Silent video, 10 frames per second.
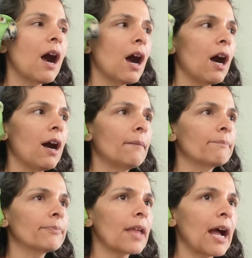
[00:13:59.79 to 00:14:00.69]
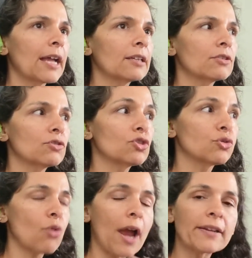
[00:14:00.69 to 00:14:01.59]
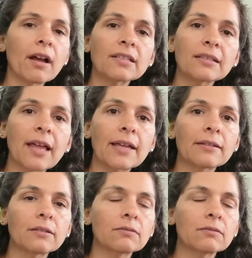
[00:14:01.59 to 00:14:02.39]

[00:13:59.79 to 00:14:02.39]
I try not to let,